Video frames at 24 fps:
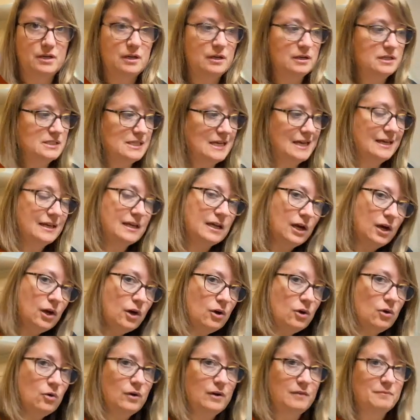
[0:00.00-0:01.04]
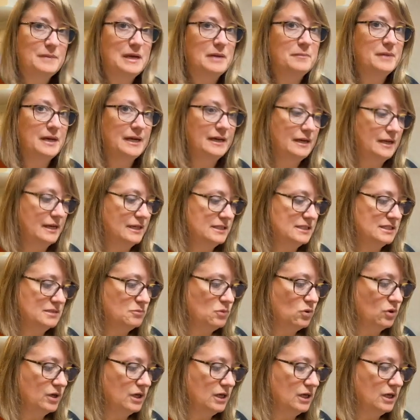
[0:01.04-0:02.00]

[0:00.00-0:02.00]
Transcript: And as I go, I might add some more